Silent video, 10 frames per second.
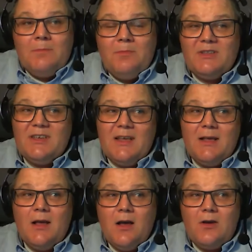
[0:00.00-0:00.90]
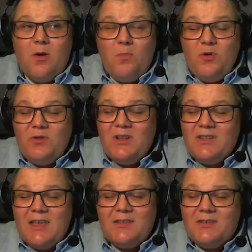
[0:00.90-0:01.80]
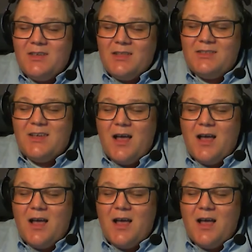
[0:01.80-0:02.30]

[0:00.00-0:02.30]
But yeah, communal data sets,